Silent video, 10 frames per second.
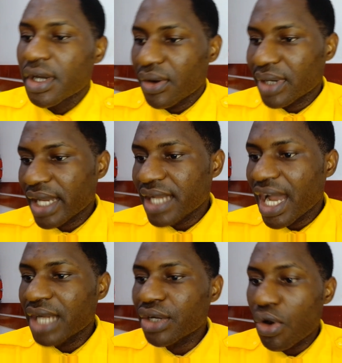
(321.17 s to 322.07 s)
all right,
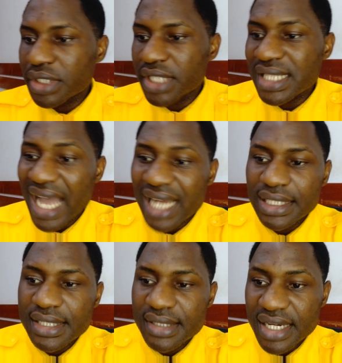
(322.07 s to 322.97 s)
and contains at
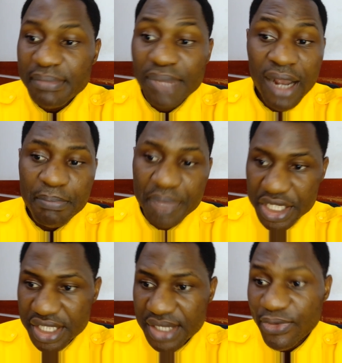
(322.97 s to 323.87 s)
least 3 blank
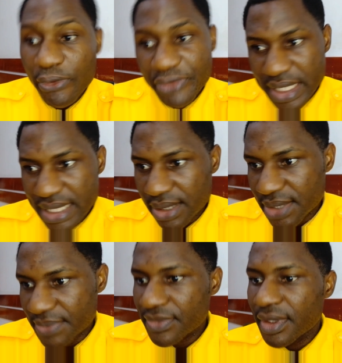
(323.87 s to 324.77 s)
pages for
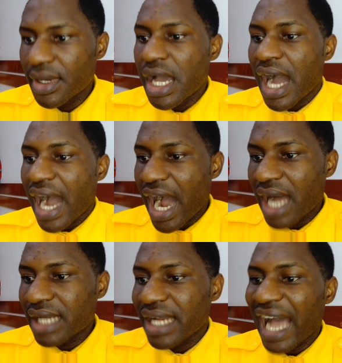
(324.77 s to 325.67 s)
visas,
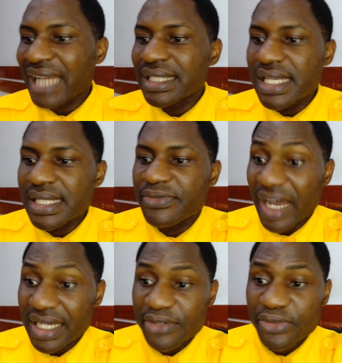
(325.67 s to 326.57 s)
and at least
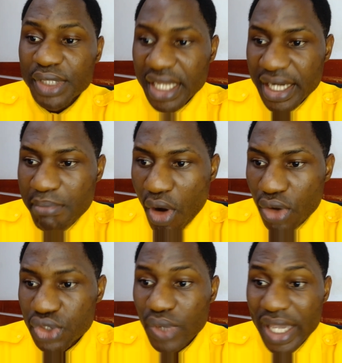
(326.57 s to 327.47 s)
valid for 3
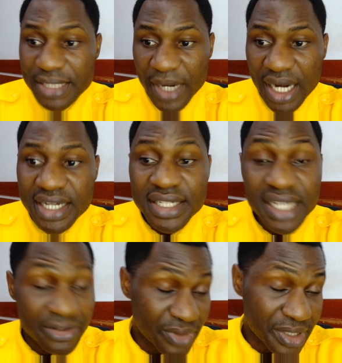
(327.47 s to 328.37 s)
months to expiring
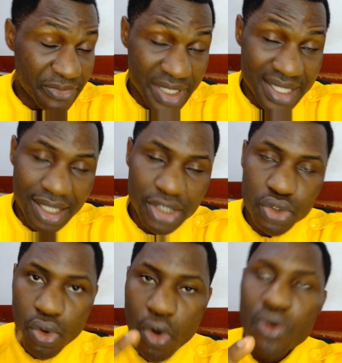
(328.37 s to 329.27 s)
date for the visa.
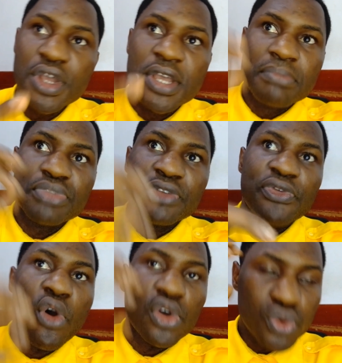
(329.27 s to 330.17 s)
So
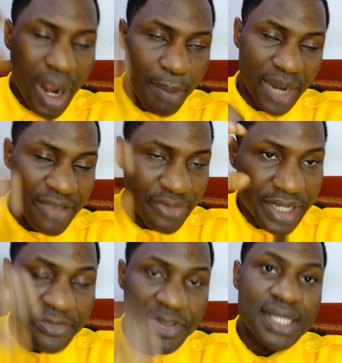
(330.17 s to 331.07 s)
before you apply for
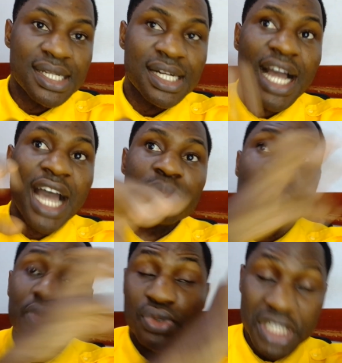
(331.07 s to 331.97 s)
the visa and
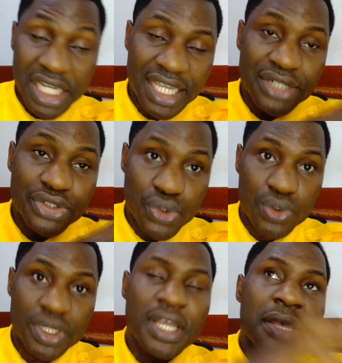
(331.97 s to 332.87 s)
move to Schengen
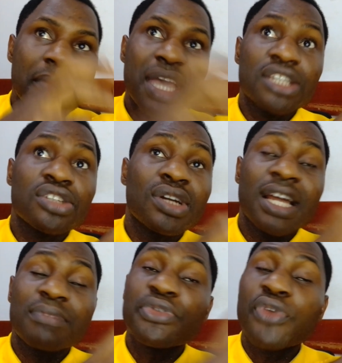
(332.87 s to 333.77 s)
zone, make sure
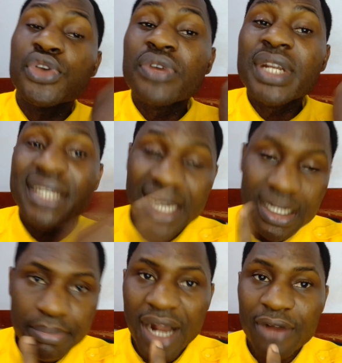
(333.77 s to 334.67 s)
that before you
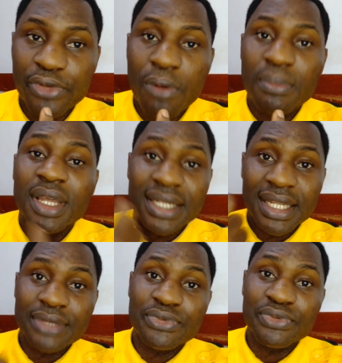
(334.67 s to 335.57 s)
return back from
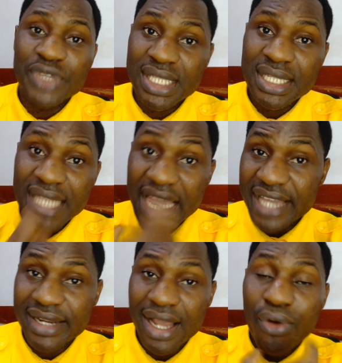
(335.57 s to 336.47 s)
the visit
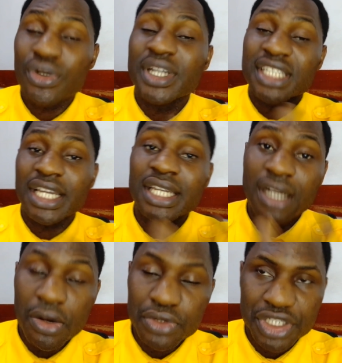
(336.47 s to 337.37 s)
area or the Schengen
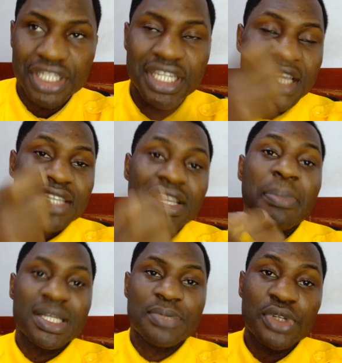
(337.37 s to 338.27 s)
country, your
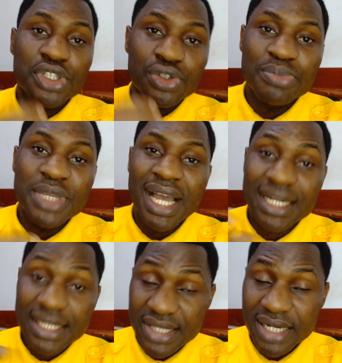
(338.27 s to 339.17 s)
passport should be
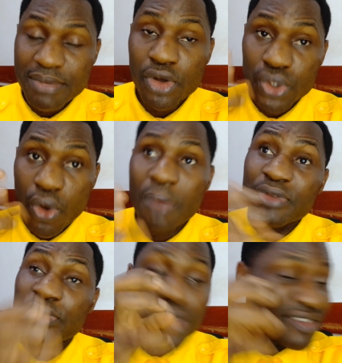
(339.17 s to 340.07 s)
at least 3 months. Or
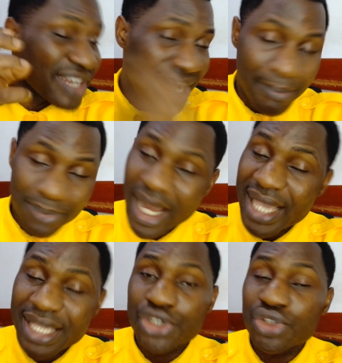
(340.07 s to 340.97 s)
before you even
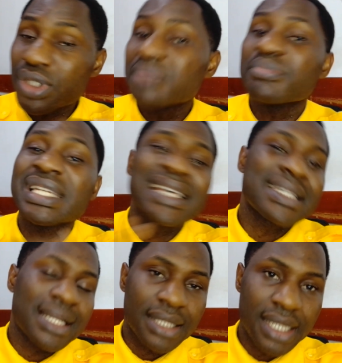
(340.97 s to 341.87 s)
apply, it shouldn't be less
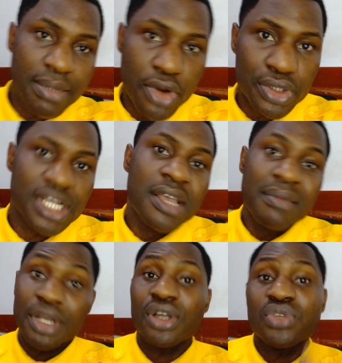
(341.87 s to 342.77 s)
than 3 months,
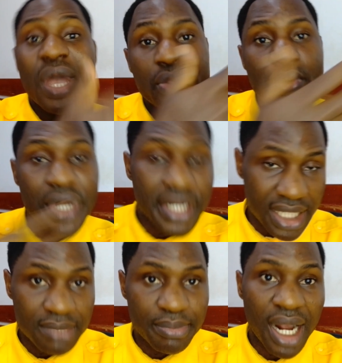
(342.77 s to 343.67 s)
because when you
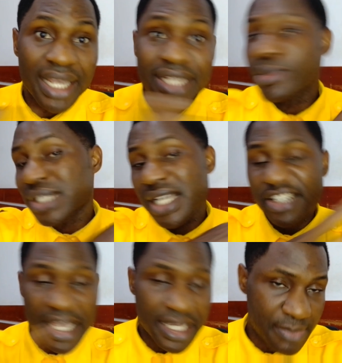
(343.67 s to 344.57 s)
return back, it must have
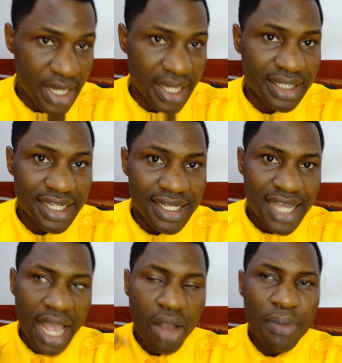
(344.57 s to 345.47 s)
expired.
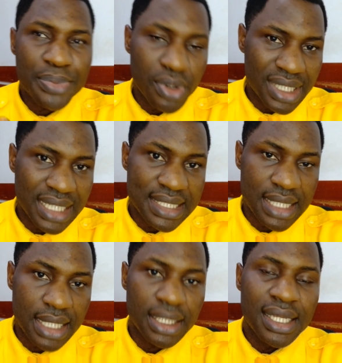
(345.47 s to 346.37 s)
I hope you
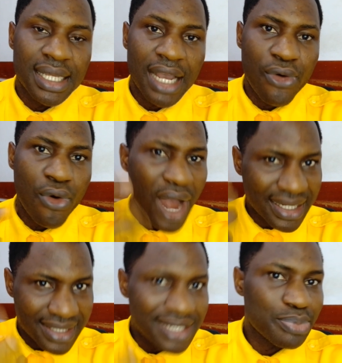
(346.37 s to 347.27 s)
understand. Oh, I
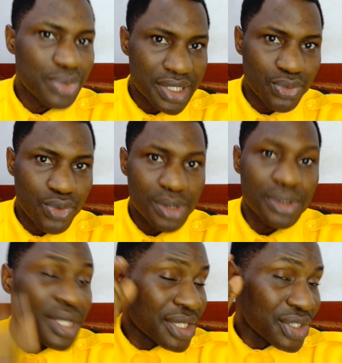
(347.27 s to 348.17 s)
didn't put it
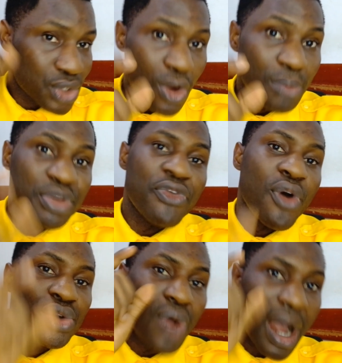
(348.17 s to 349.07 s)
well. So
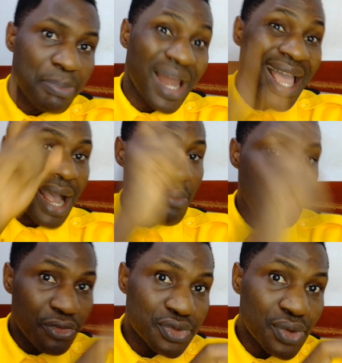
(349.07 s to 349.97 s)
before you apply and
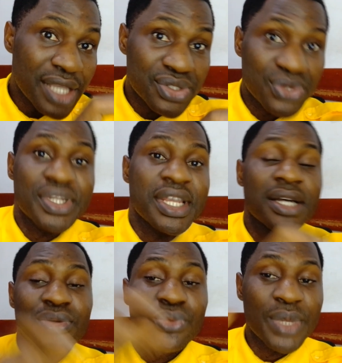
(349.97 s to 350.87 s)
move to
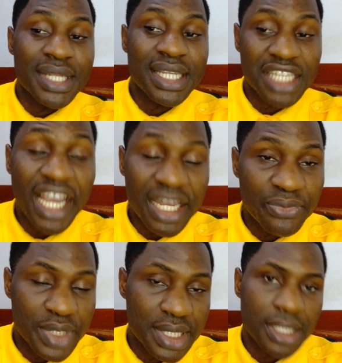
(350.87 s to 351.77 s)
Estonia with the
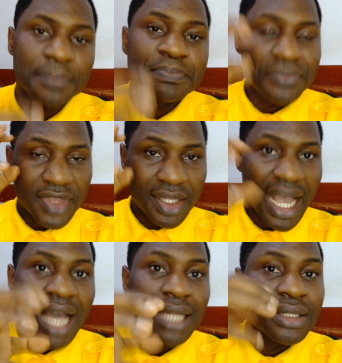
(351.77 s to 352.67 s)
Schengen visa,
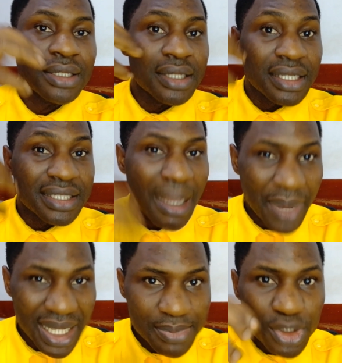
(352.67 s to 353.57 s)
and your
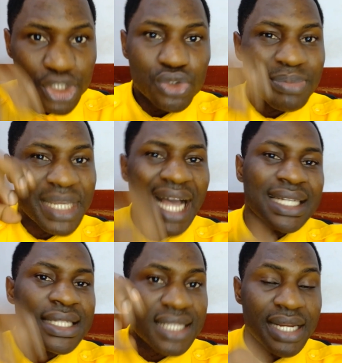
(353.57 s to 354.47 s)
passport should be at
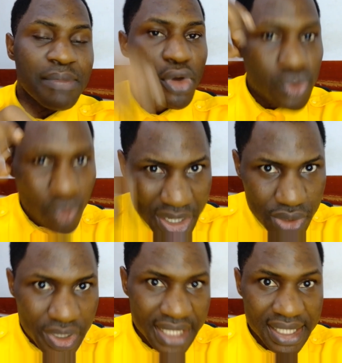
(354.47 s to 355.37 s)
least 3 months when
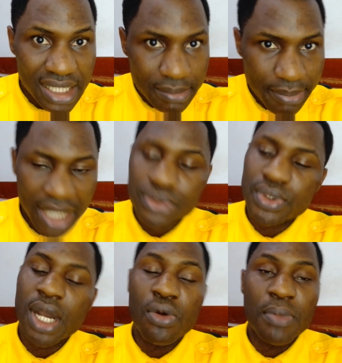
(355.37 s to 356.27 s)
you return back to
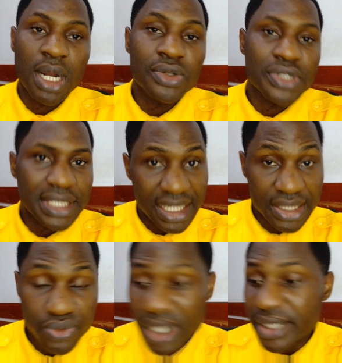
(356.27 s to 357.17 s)
your home country. That
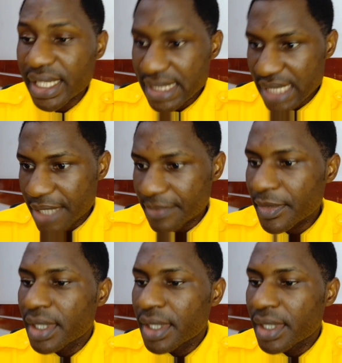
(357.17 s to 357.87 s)
is what they are saying.